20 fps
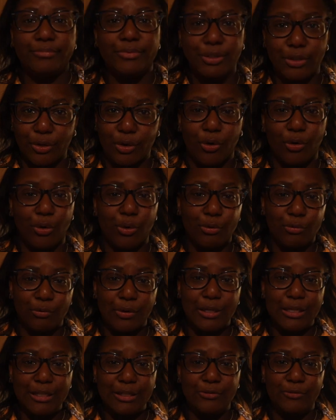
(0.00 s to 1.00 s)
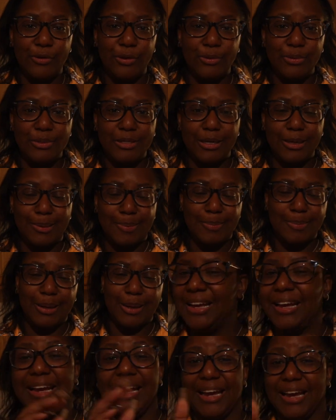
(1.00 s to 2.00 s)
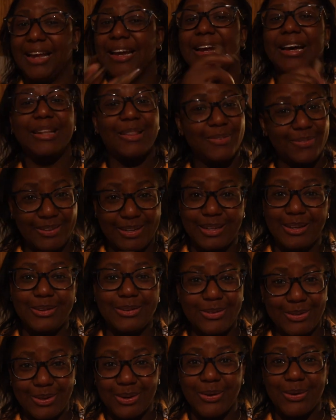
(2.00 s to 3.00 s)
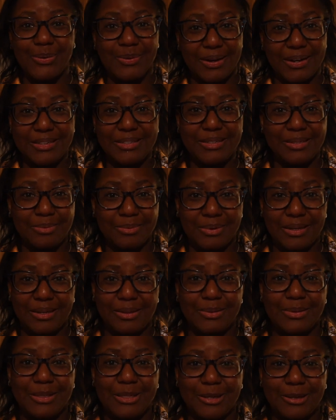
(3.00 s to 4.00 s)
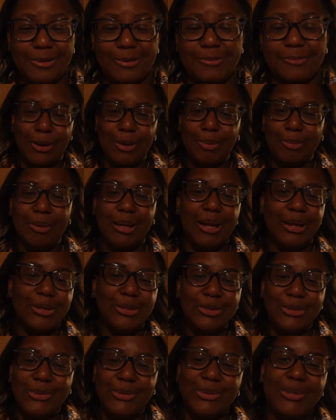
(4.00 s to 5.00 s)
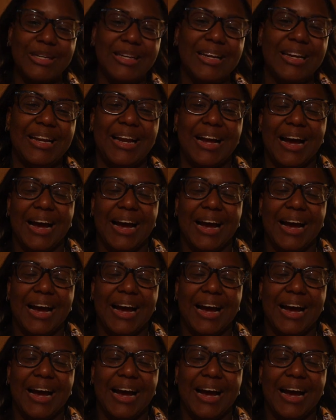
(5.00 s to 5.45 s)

So go on and run these views up and other videos to go watch as well. So I hope y'all enjoy.